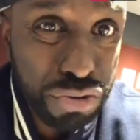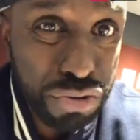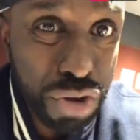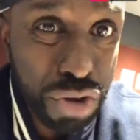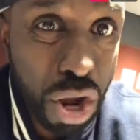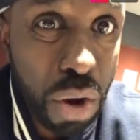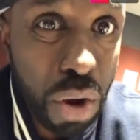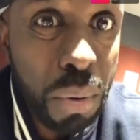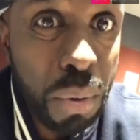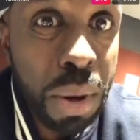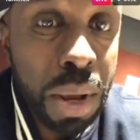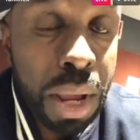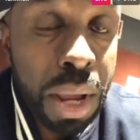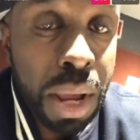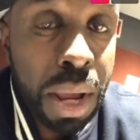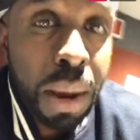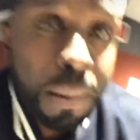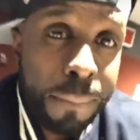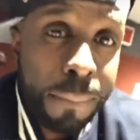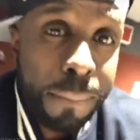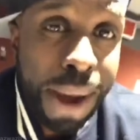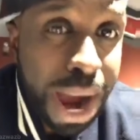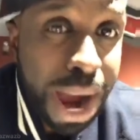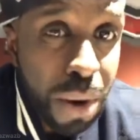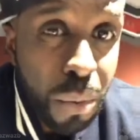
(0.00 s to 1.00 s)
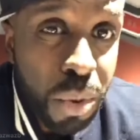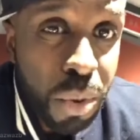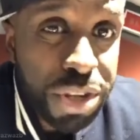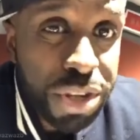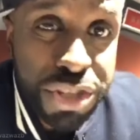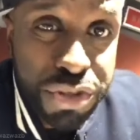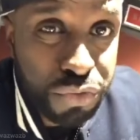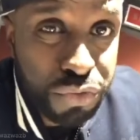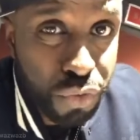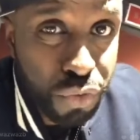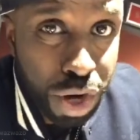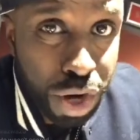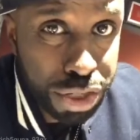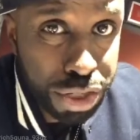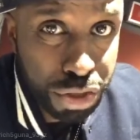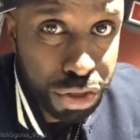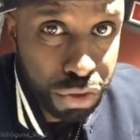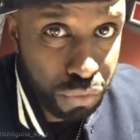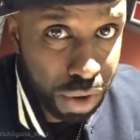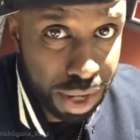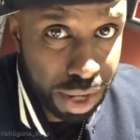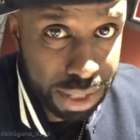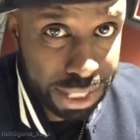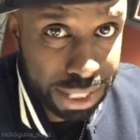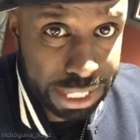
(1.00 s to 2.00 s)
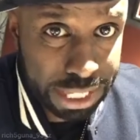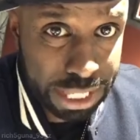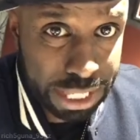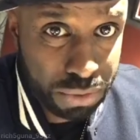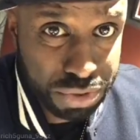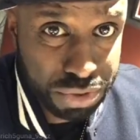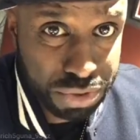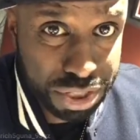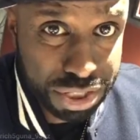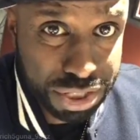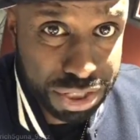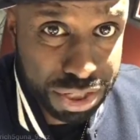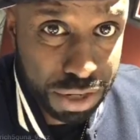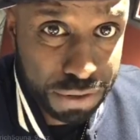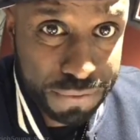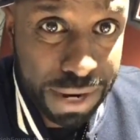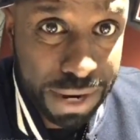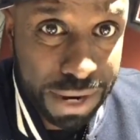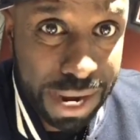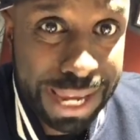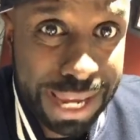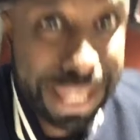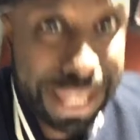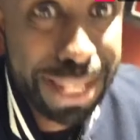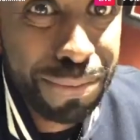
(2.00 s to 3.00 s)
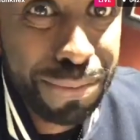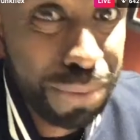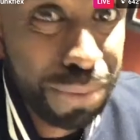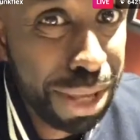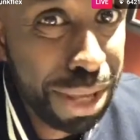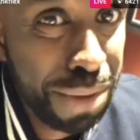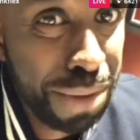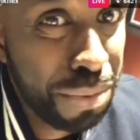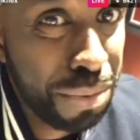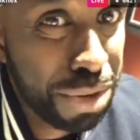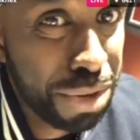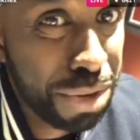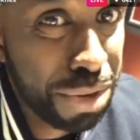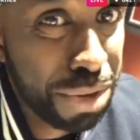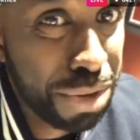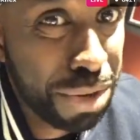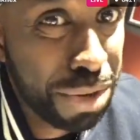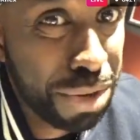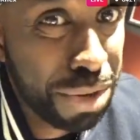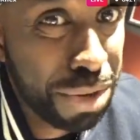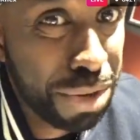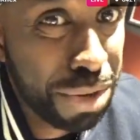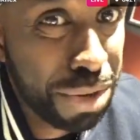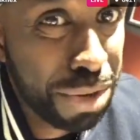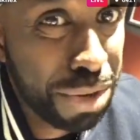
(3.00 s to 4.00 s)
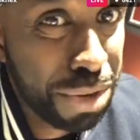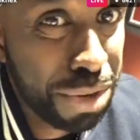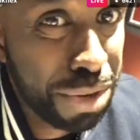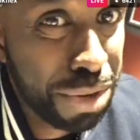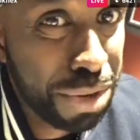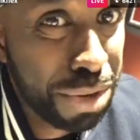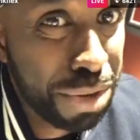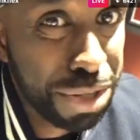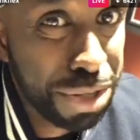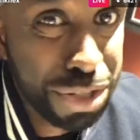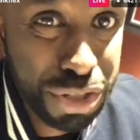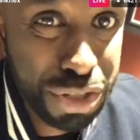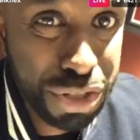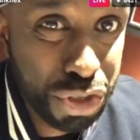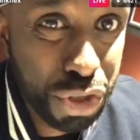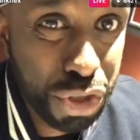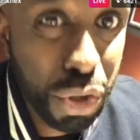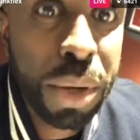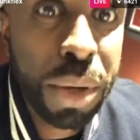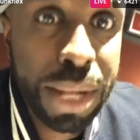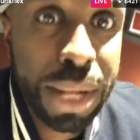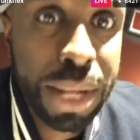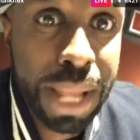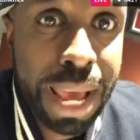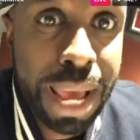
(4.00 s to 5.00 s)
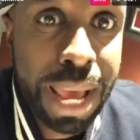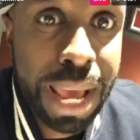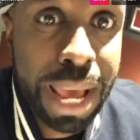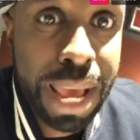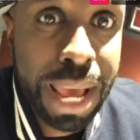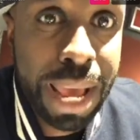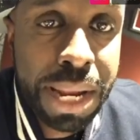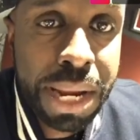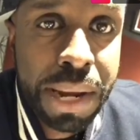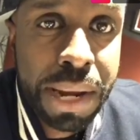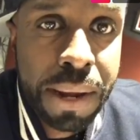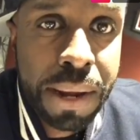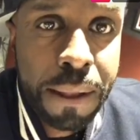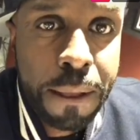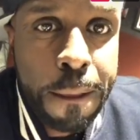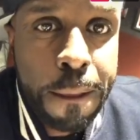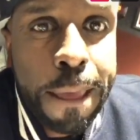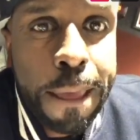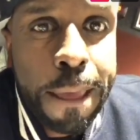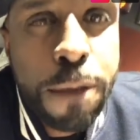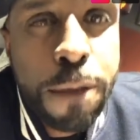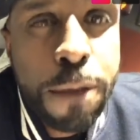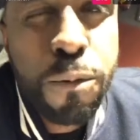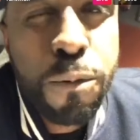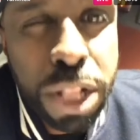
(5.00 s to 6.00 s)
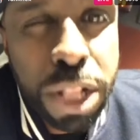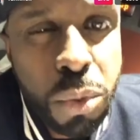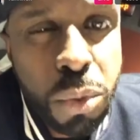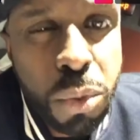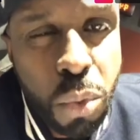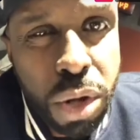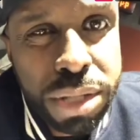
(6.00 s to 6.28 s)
you know, Pac wasn't running around like he was a tough guy. He wasn't doing that. He wasn't doing that. He really